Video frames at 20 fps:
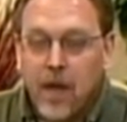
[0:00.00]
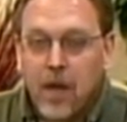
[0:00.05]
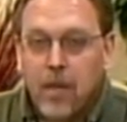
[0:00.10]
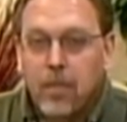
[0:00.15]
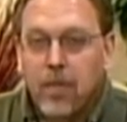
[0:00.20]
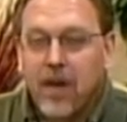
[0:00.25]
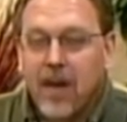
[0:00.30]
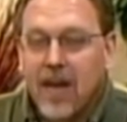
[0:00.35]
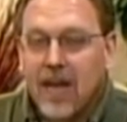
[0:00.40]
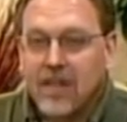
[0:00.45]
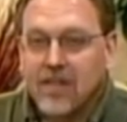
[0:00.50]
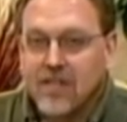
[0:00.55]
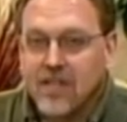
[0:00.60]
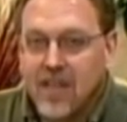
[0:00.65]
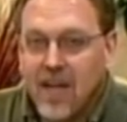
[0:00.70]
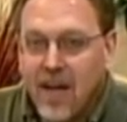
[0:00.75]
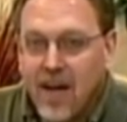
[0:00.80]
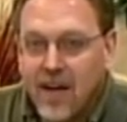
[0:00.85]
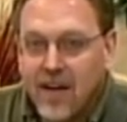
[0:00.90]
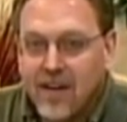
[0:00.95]
but ask
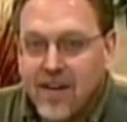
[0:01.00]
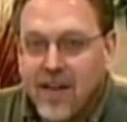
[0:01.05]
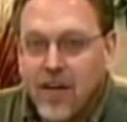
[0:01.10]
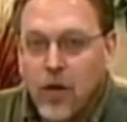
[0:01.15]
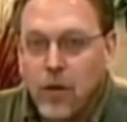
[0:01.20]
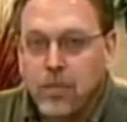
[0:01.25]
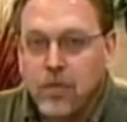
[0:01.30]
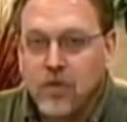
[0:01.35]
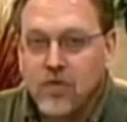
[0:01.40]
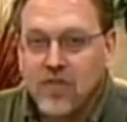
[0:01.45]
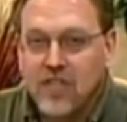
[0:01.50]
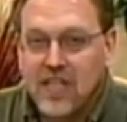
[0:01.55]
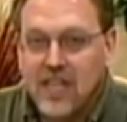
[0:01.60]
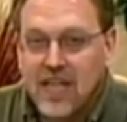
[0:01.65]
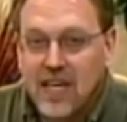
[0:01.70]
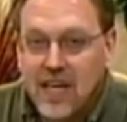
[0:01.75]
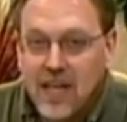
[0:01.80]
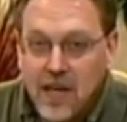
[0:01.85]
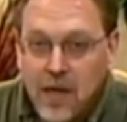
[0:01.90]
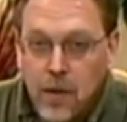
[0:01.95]
God to help you see
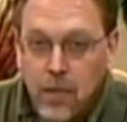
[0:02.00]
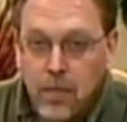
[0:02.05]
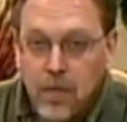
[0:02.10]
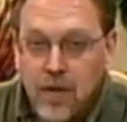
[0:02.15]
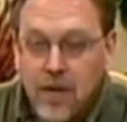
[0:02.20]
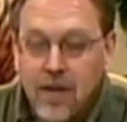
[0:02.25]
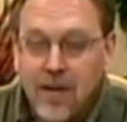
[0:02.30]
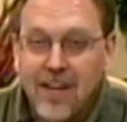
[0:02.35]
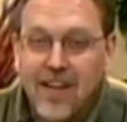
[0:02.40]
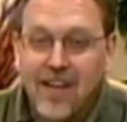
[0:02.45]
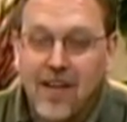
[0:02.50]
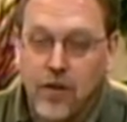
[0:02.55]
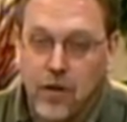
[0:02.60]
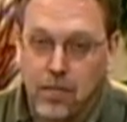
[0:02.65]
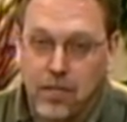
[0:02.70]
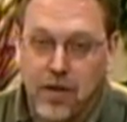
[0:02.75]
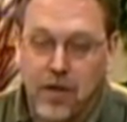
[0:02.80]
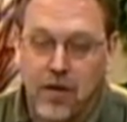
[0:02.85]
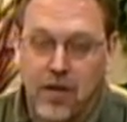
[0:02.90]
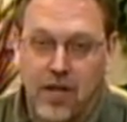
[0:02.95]
Him in the
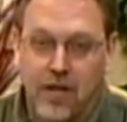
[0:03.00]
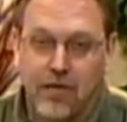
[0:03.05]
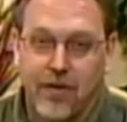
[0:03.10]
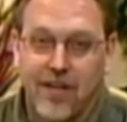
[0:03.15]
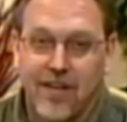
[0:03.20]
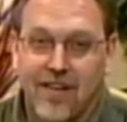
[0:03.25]
middle of it.